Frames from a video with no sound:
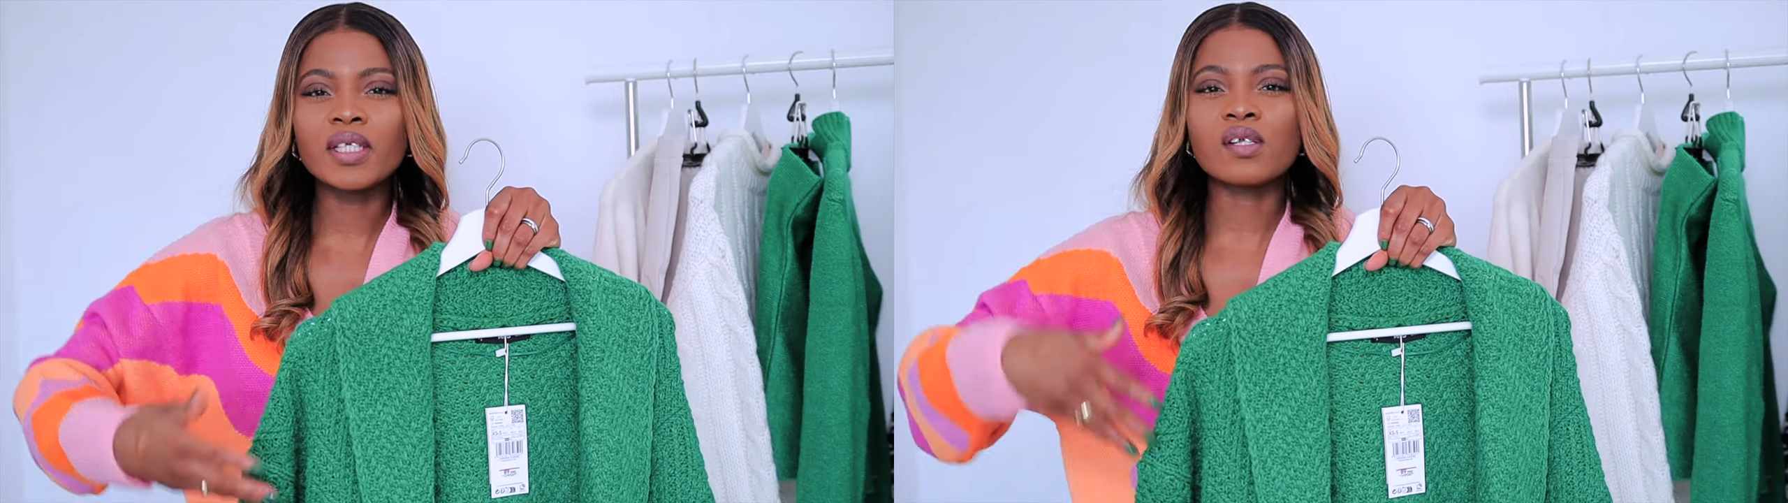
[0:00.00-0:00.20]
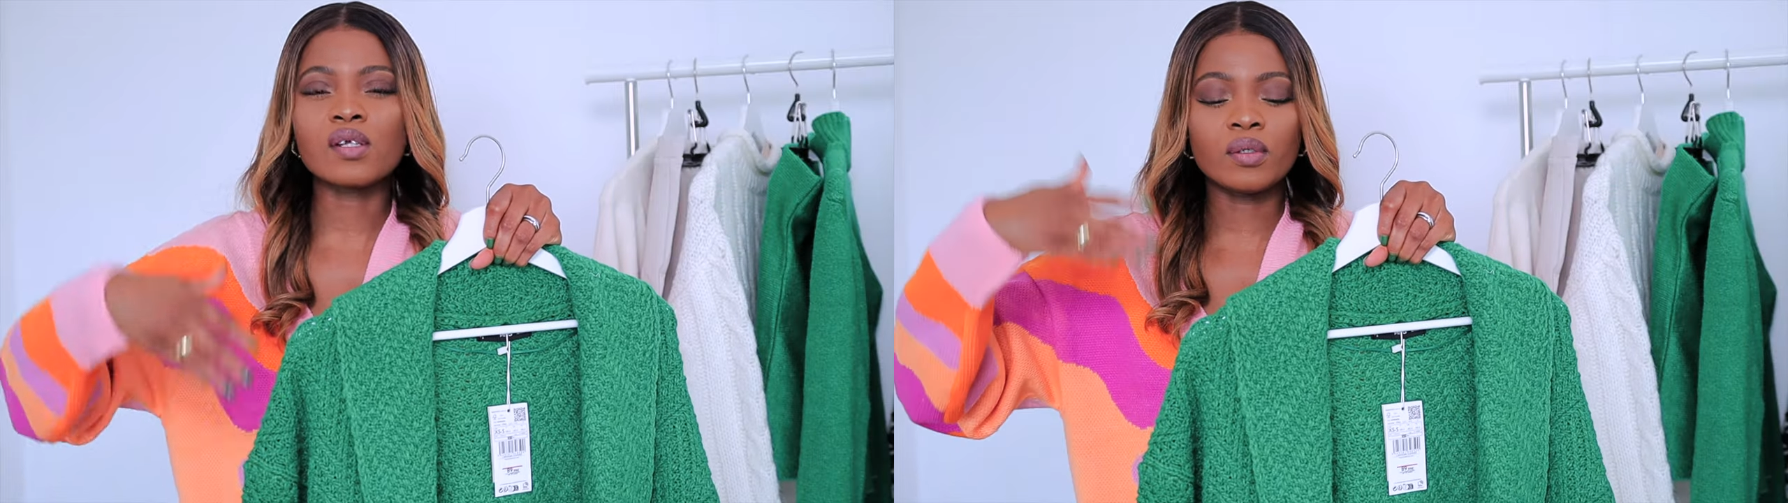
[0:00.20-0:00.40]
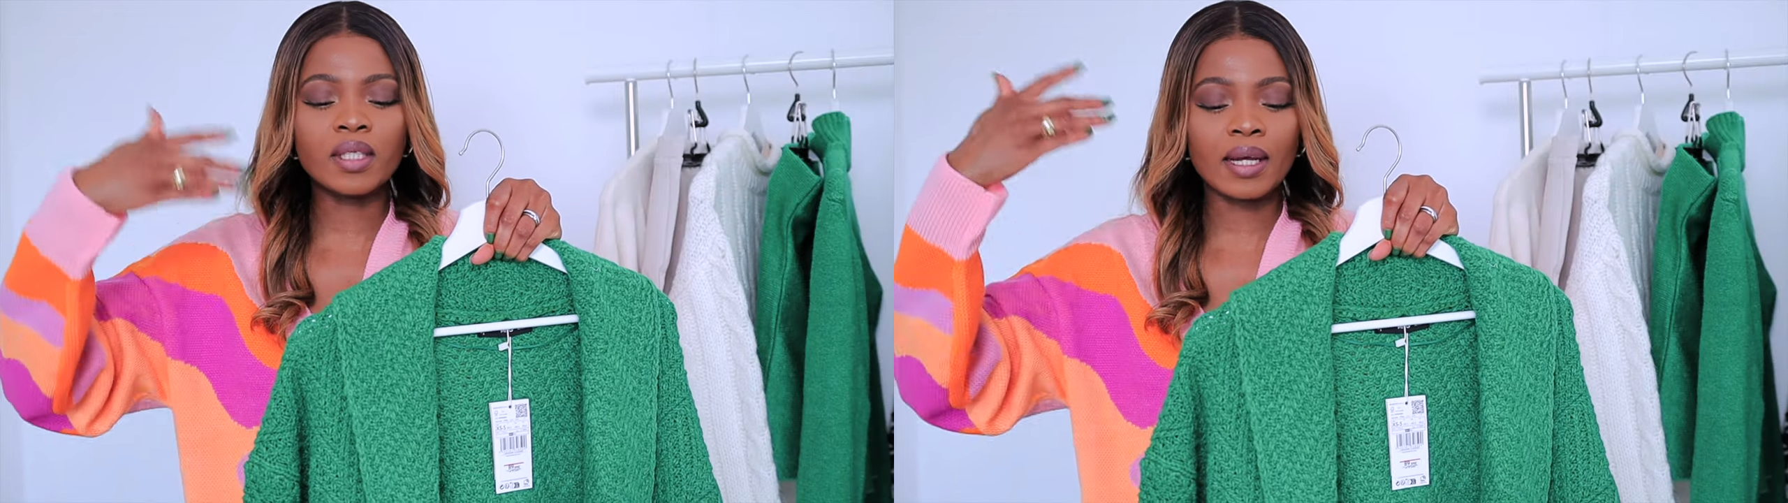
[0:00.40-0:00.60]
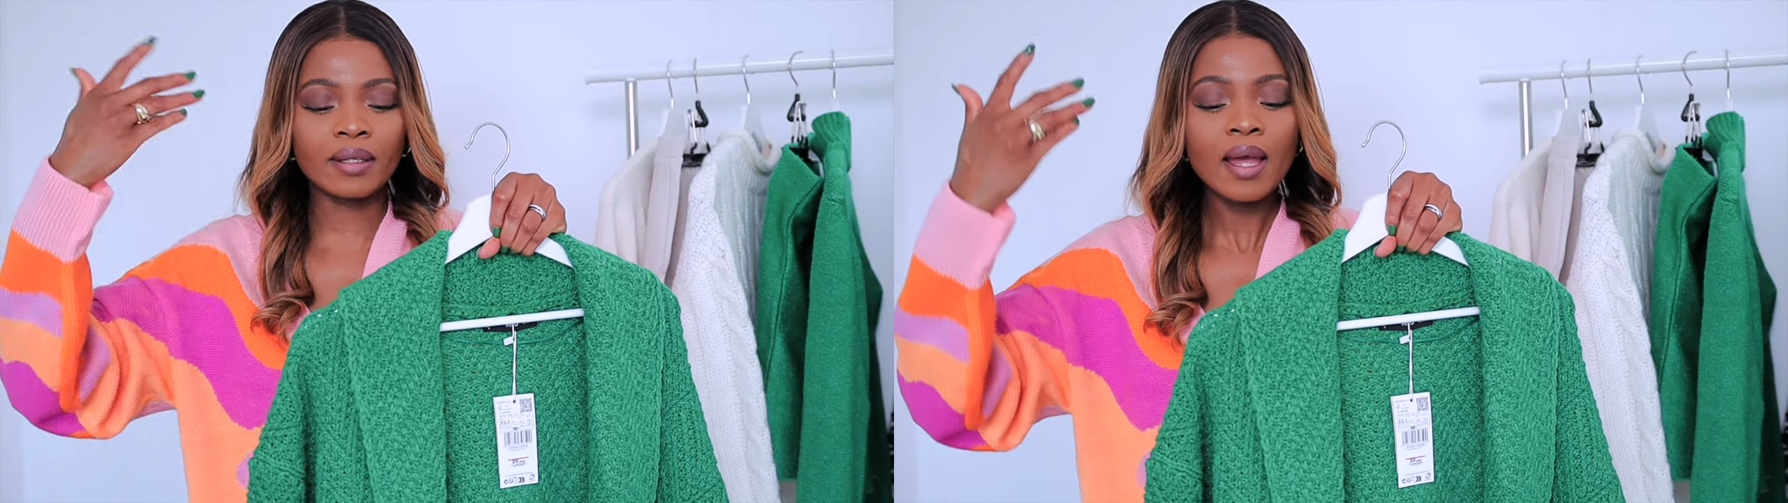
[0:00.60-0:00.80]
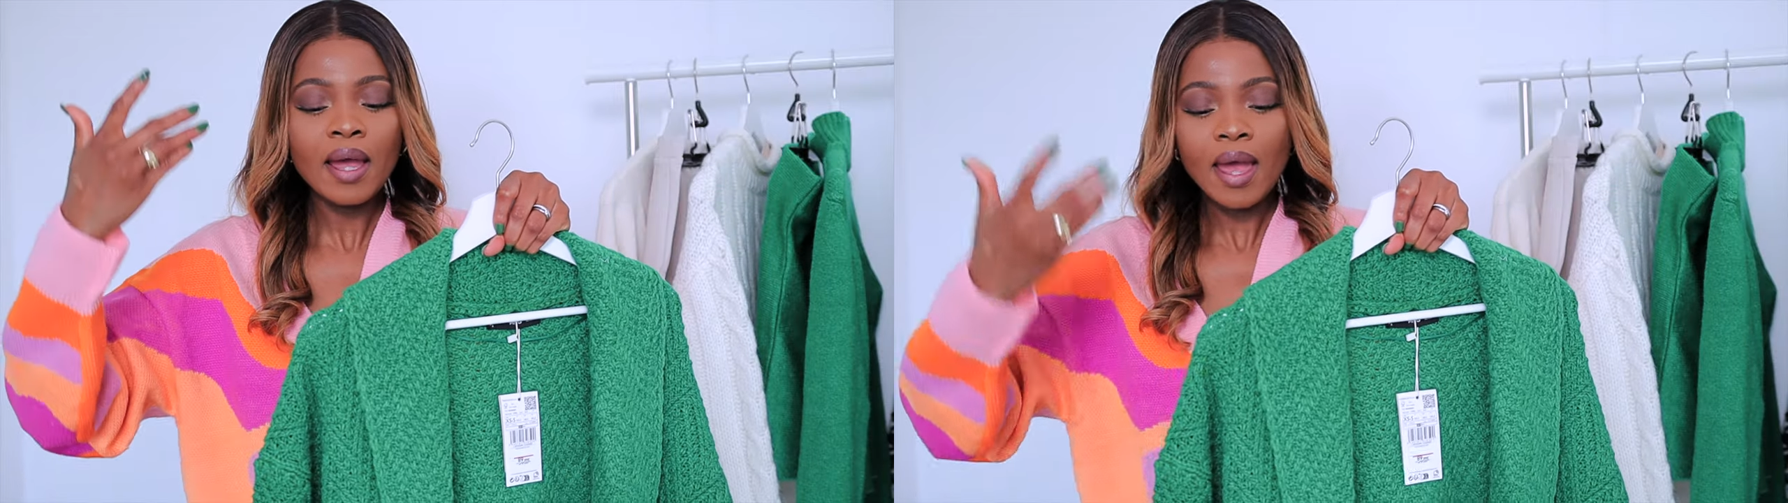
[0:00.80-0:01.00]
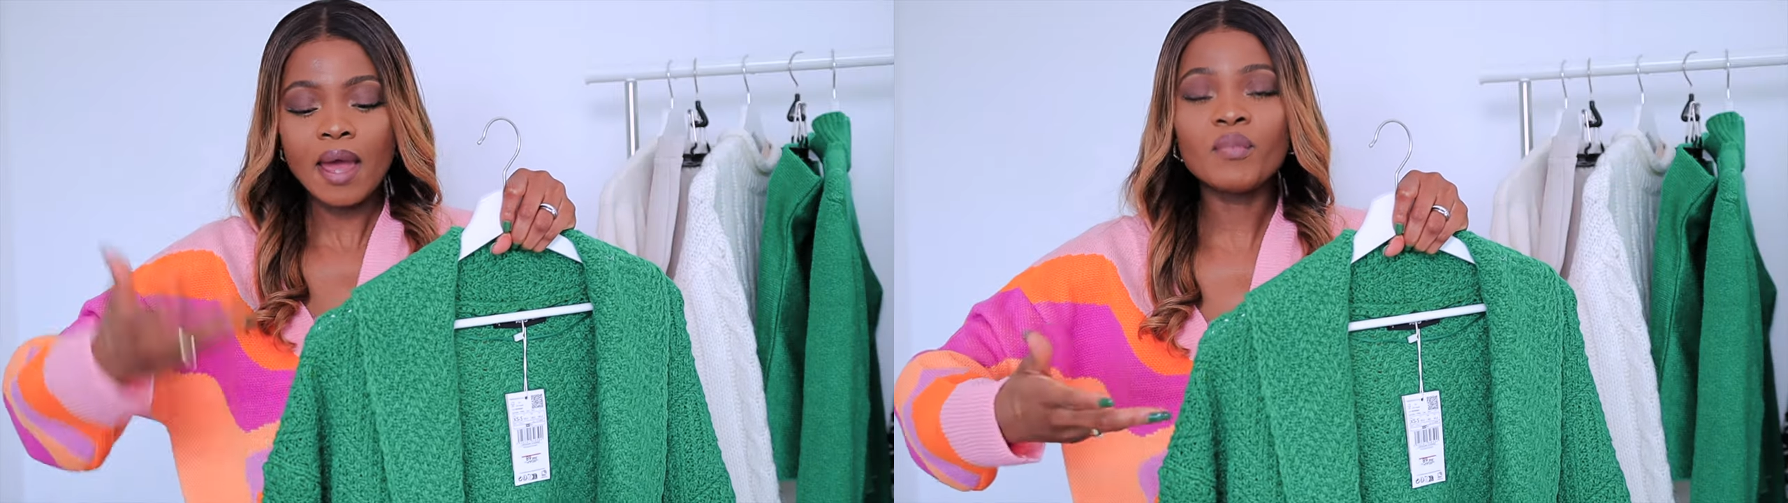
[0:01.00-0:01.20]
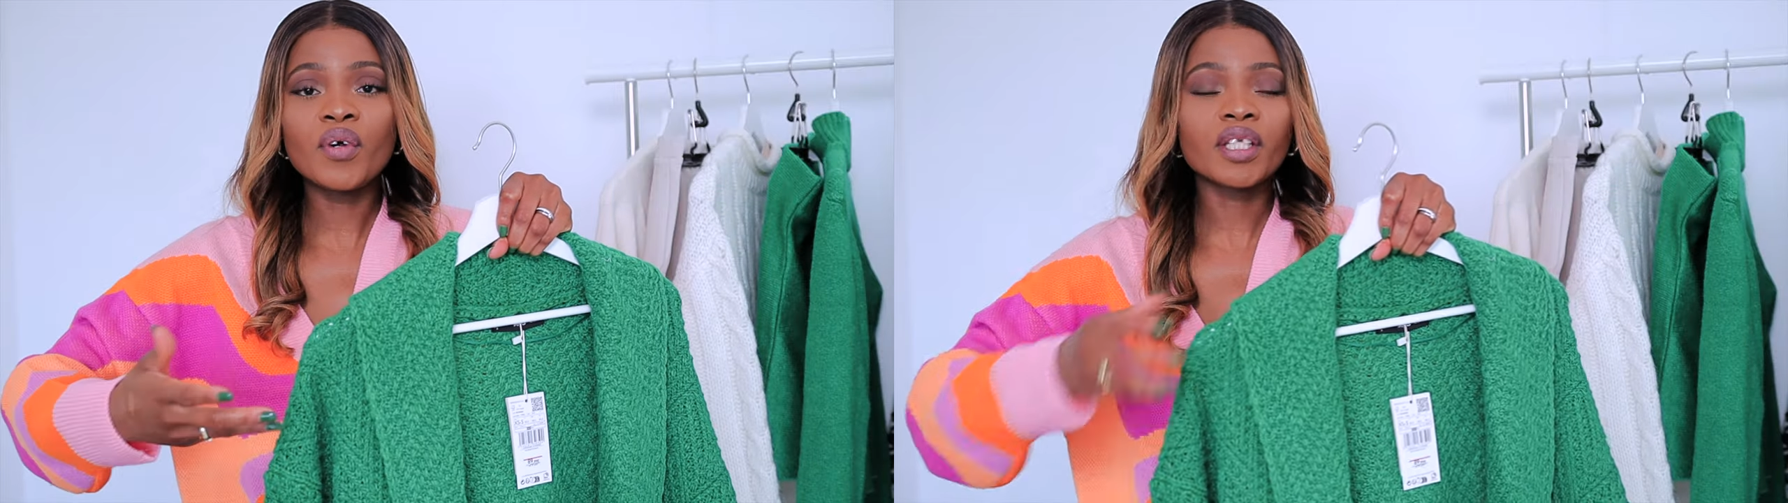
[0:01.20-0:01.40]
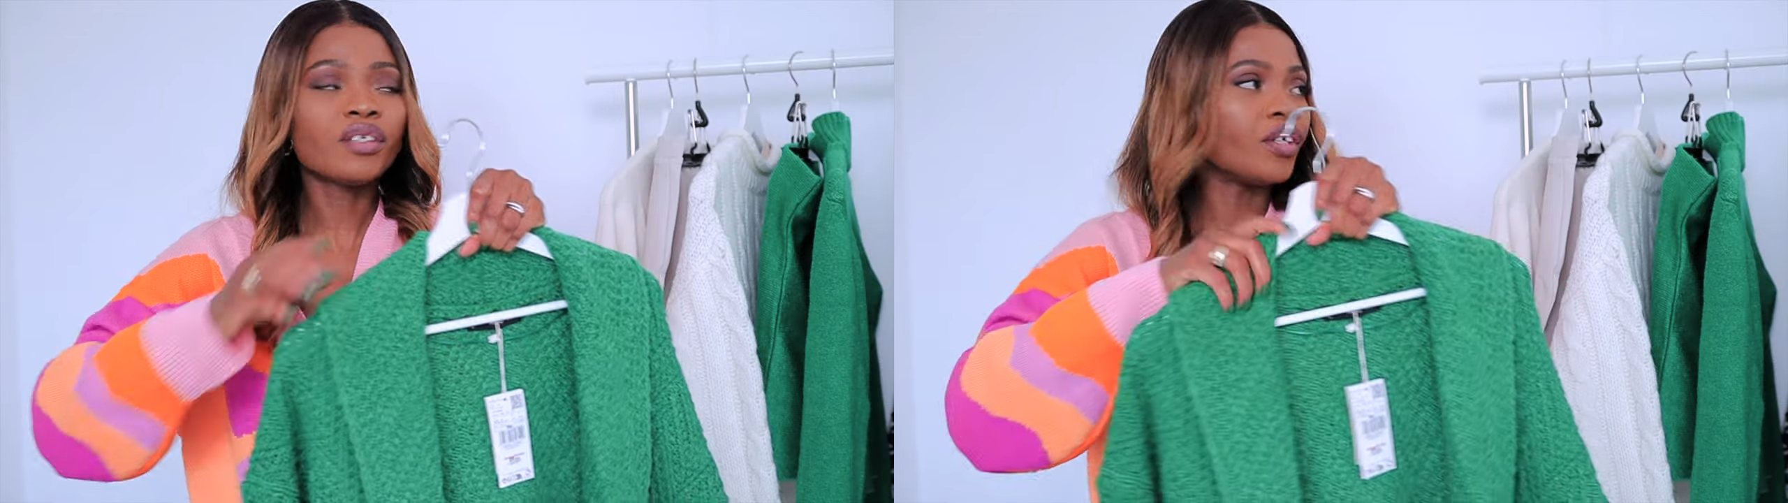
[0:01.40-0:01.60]
It's also that
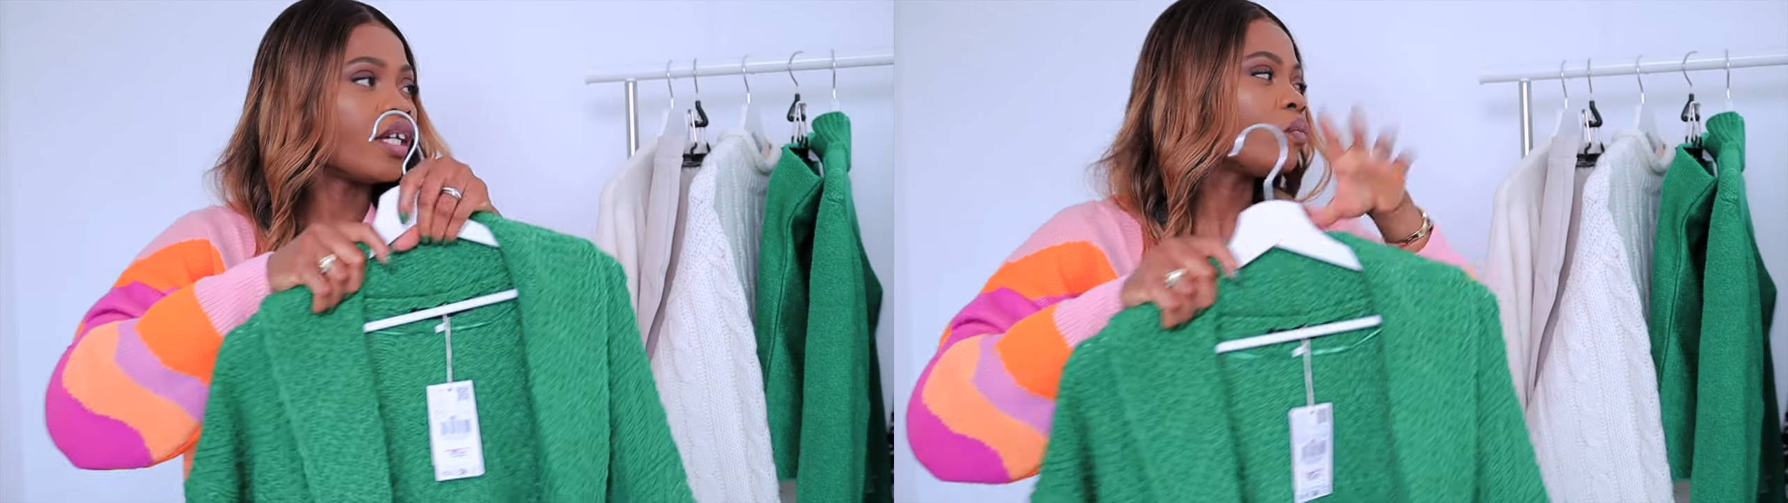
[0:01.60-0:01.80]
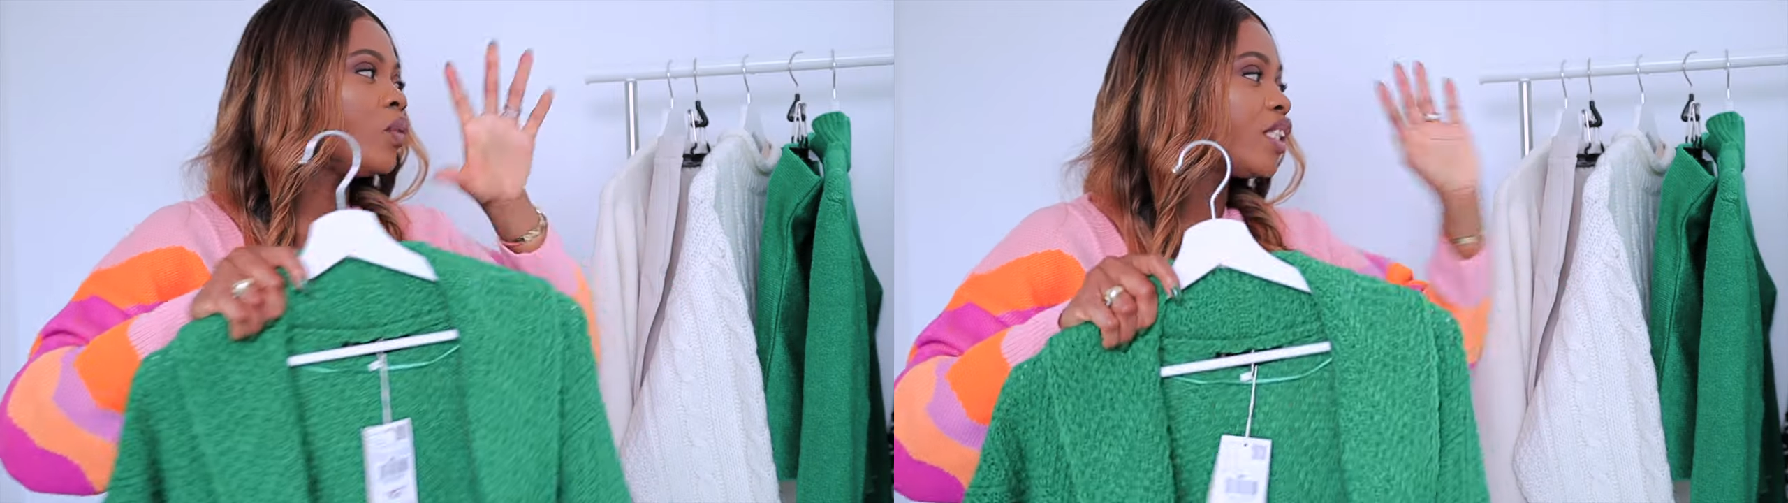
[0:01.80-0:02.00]
emerald green,